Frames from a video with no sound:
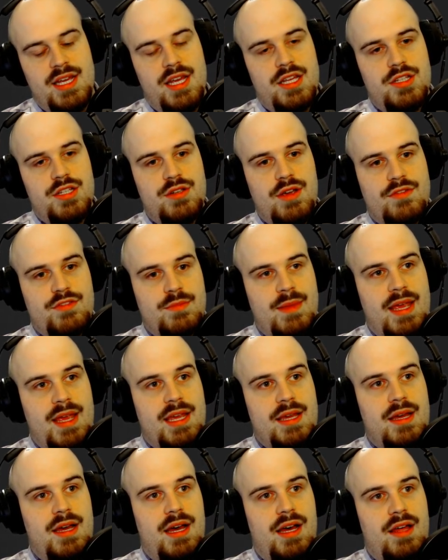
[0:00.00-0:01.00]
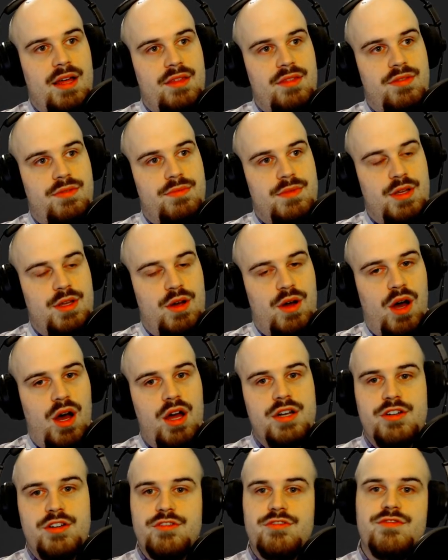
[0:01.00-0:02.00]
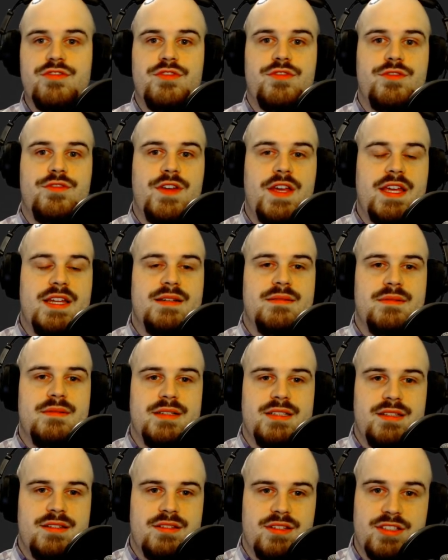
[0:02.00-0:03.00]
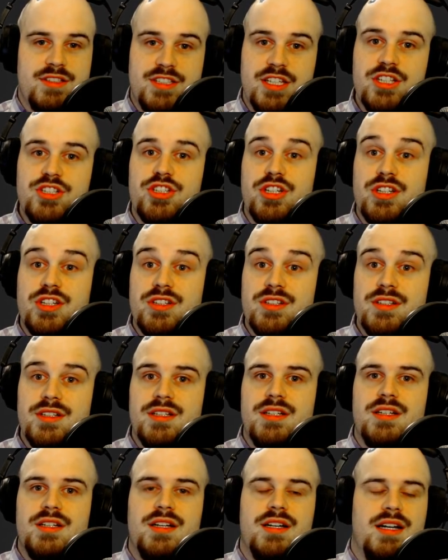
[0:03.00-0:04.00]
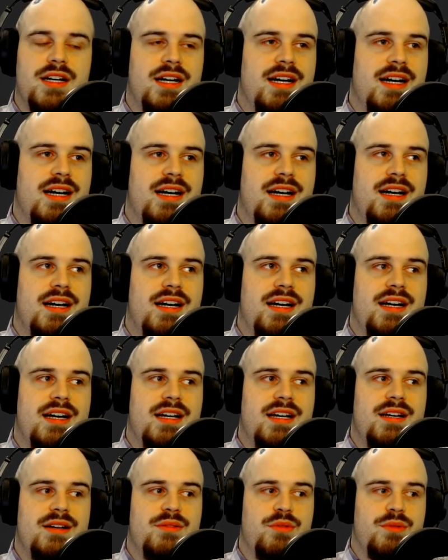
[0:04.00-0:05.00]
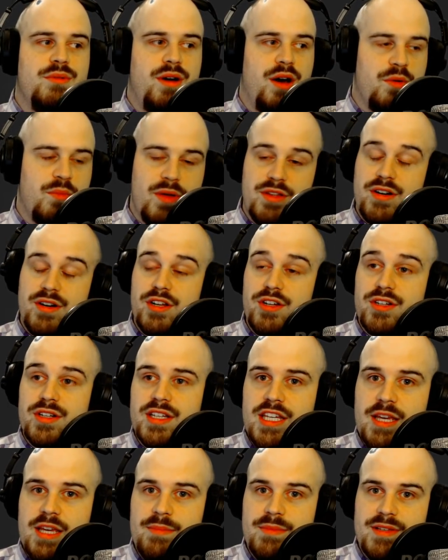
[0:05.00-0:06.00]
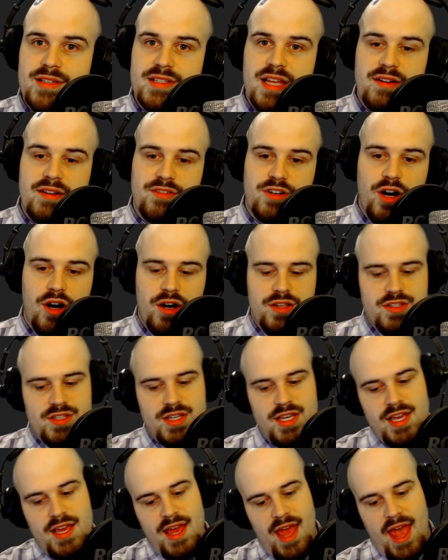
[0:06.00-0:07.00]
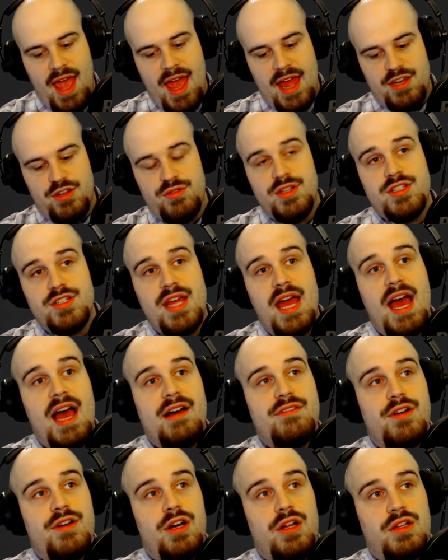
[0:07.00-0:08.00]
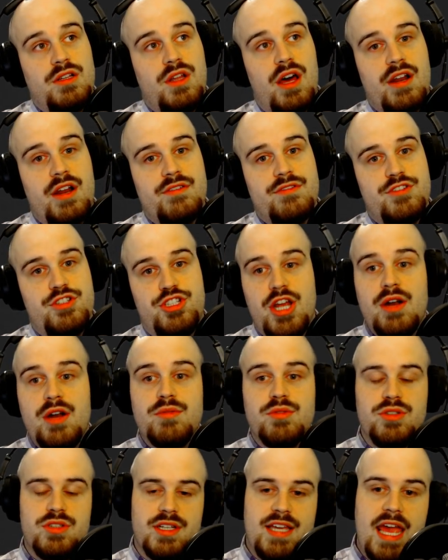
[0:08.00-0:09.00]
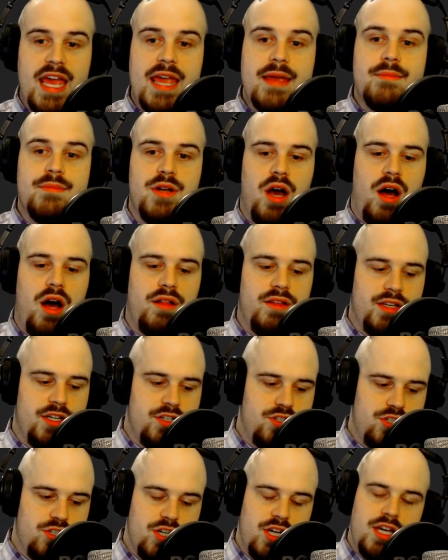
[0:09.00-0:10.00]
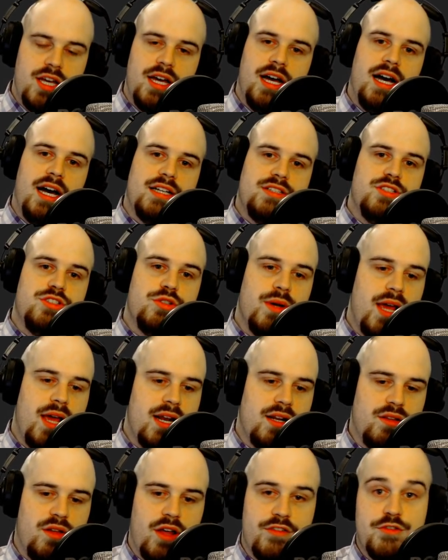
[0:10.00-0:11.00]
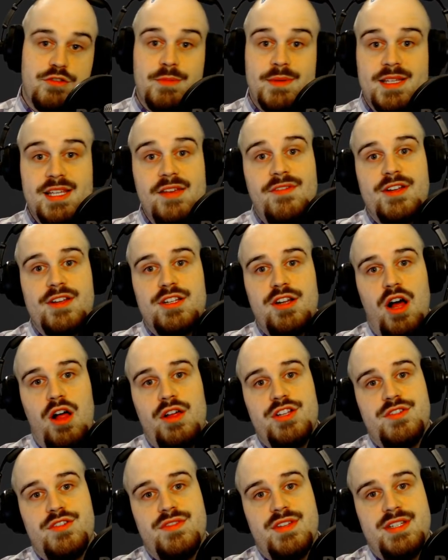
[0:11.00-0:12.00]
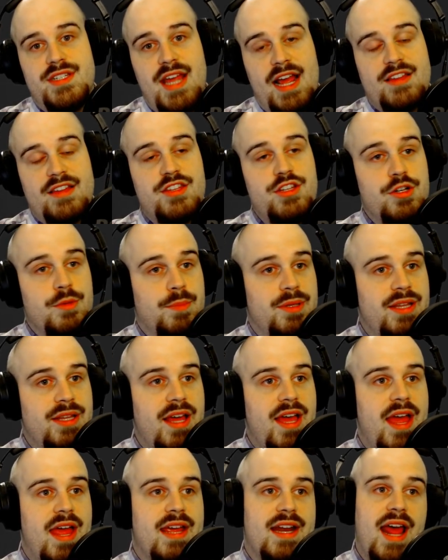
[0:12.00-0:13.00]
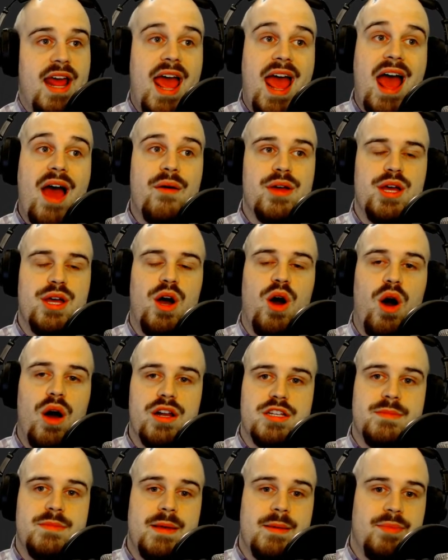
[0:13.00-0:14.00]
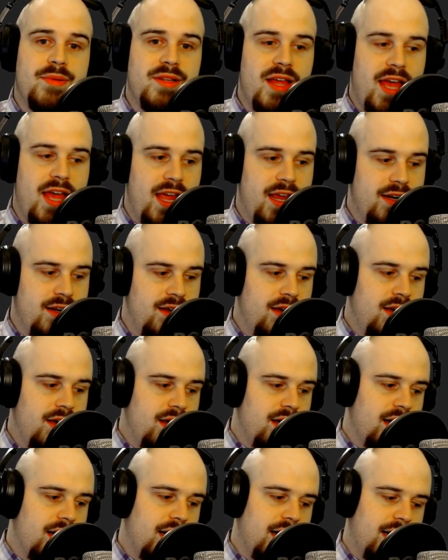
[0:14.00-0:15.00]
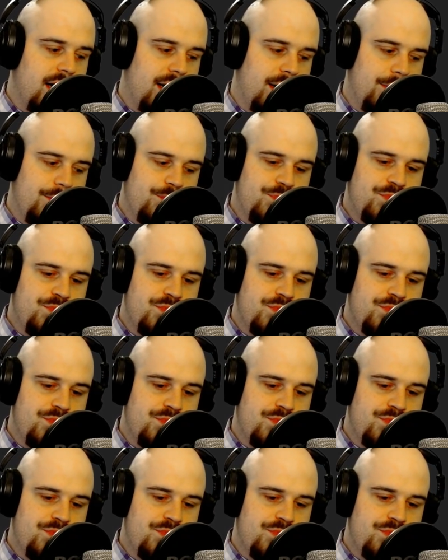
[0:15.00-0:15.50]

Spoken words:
you have to make a on your feet decision on whether or not you're going to keep this set of cards. And you need to have a lot of general game knowledge to do it, and a lot of specific knowledge of the deck that you're playing and how it ought to be played. And